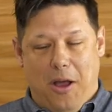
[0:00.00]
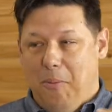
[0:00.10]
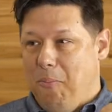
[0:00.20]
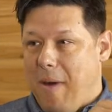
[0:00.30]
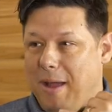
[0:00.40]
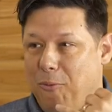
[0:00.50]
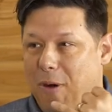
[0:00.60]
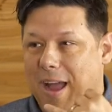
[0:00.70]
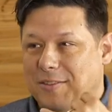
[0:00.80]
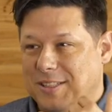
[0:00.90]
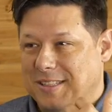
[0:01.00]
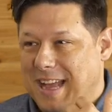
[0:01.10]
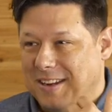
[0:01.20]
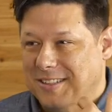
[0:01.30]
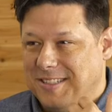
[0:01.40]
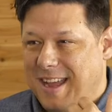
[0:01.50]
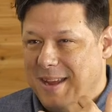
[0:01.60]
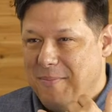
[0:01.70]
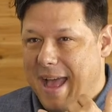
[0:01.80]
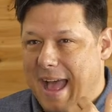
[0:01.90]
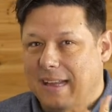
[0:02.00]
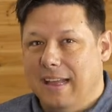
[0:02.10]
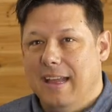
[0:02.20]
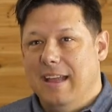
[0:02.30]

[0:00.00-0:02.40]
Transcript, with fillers: Uh, my wife just got her sight back.